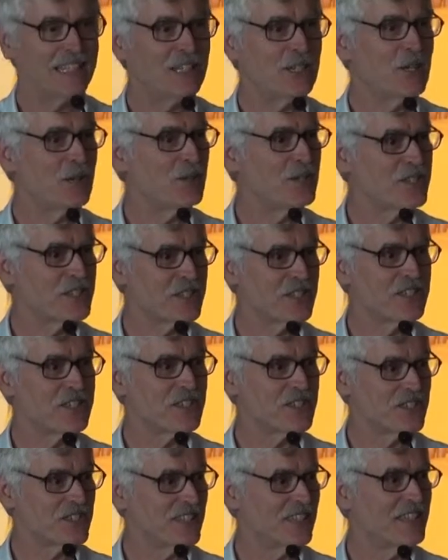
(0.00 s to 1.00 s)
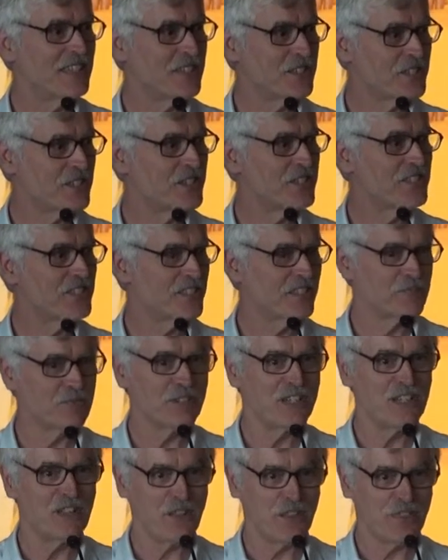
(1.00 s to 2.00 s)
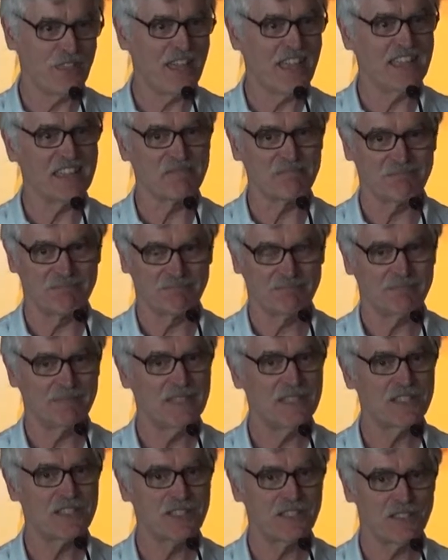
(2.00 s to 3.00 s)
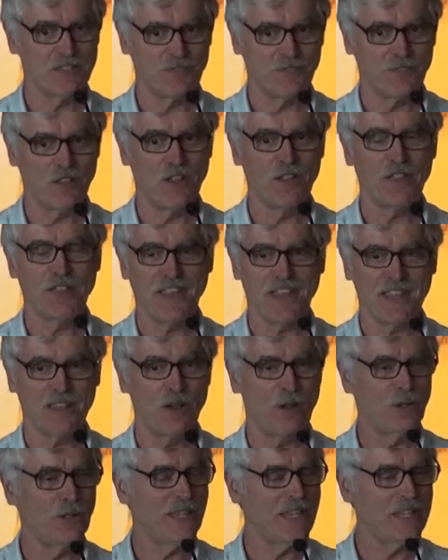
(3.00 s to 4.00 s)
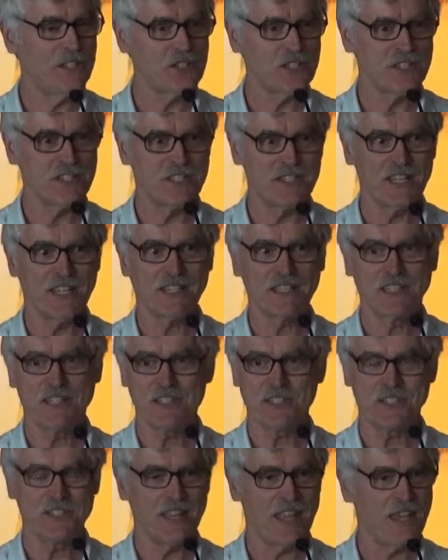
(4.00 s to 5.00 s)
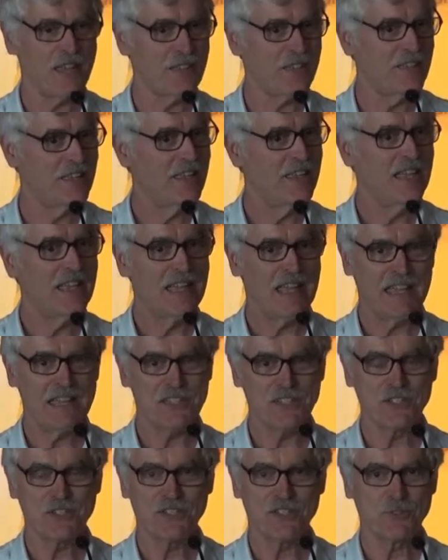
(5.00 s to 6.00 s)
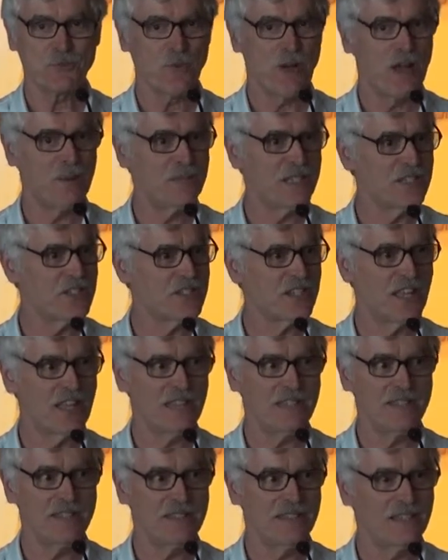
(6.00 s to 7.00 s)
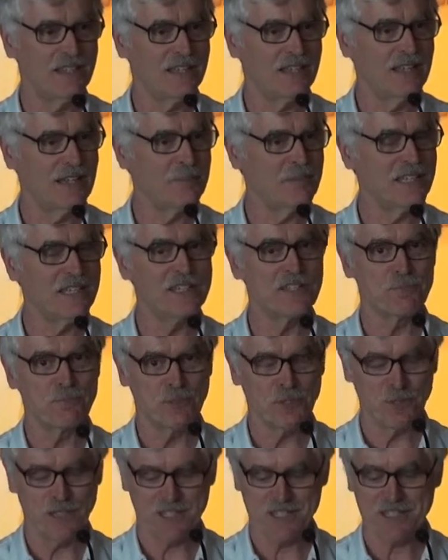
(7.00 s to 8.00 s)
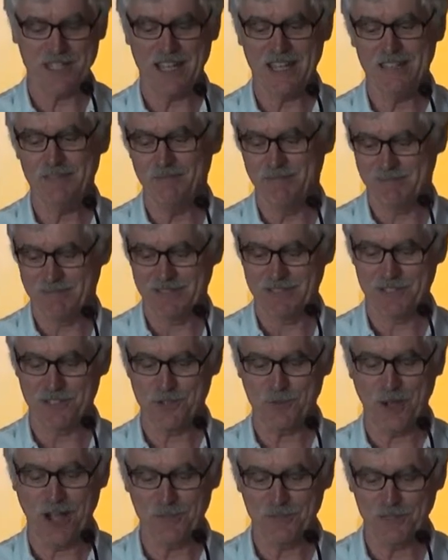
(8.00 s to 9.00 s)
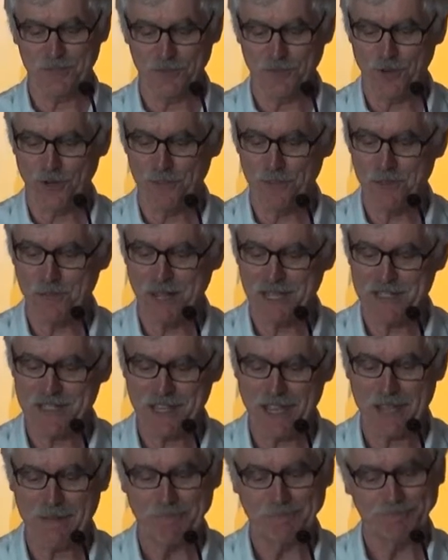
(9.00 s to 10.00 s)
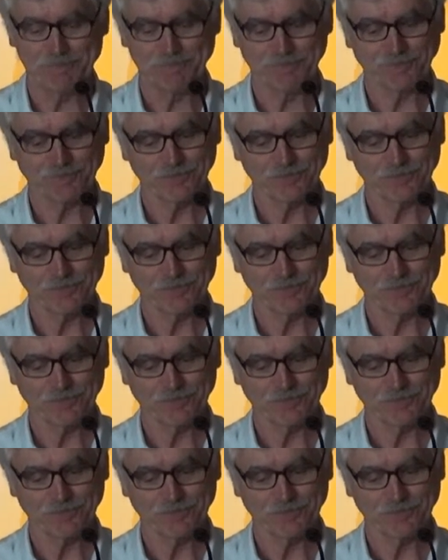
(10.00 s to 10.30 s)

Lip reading: This is the real thing. It's the full thing. Old age and sickness, death, as Swami said, as Buddha said, in Swami form, you might say.